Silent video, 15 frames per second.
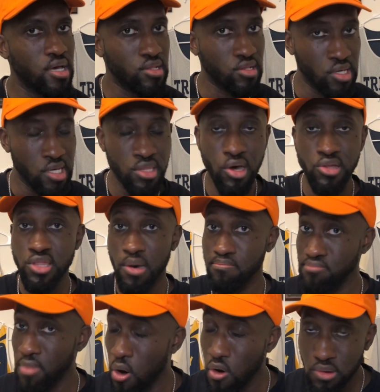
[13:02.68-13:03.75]
these are the
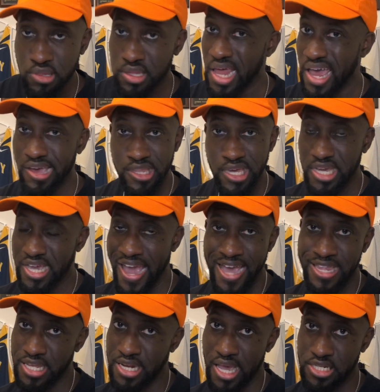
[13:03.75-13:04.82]
most likely
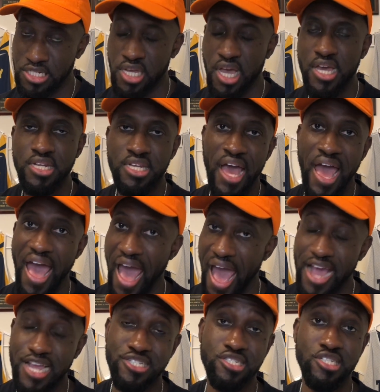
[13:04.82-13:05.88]
candidates to
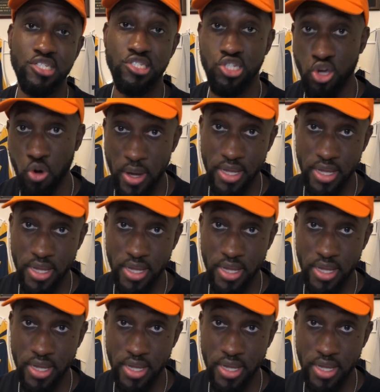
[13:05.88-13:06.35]
actually do